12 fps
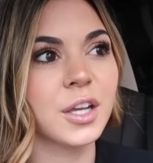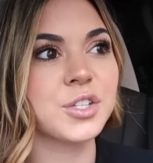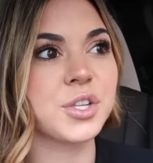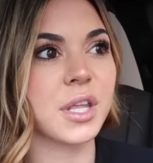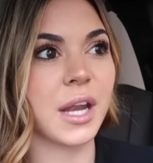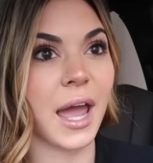
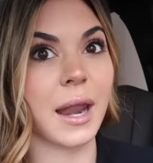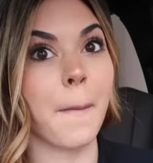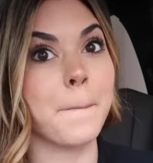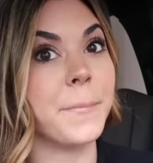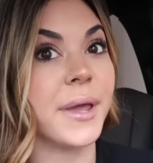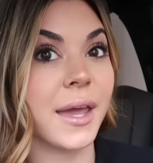So then I had a
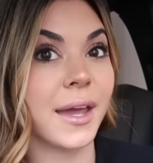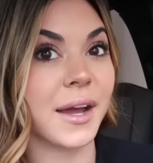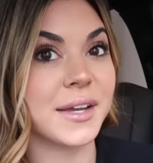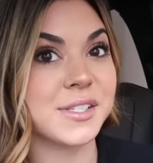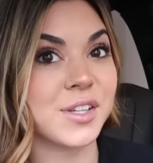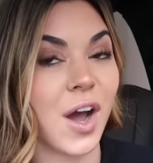big
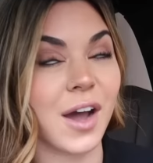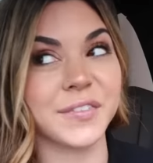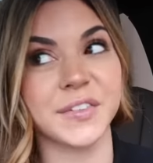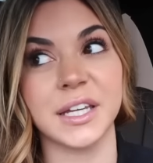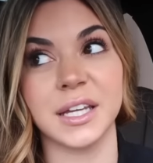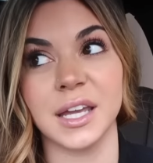iced
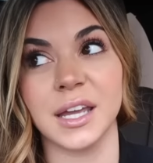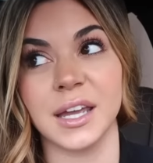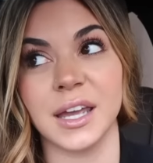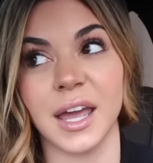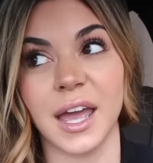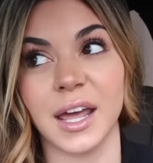coffee
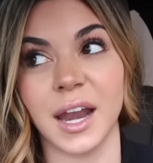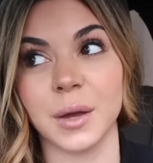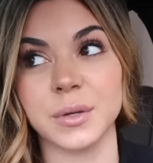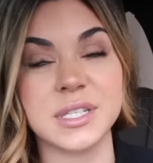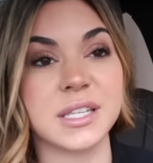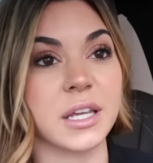and
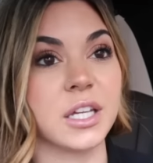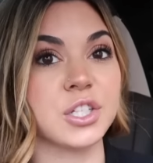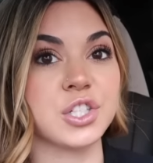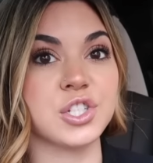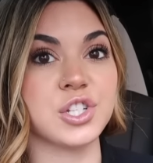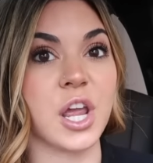I was like
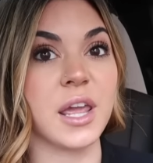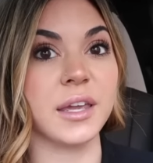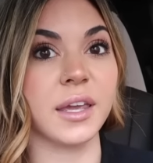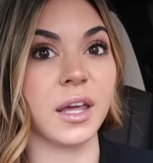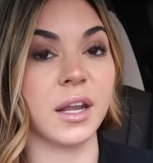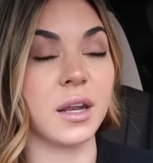
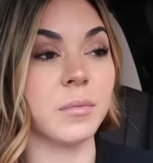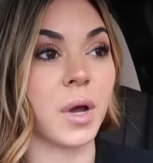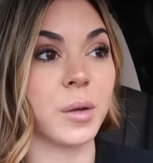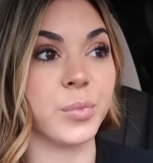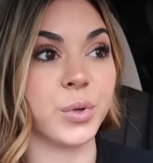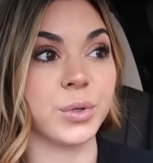shaking in
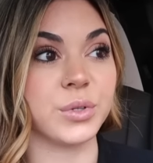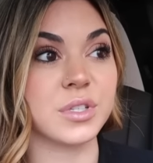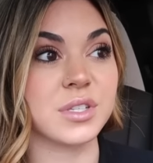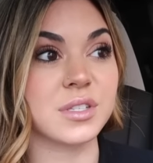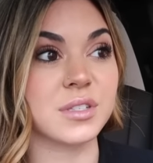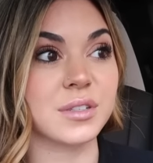my
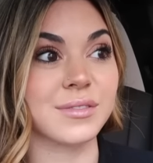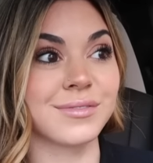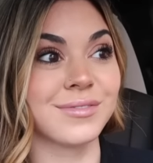boots.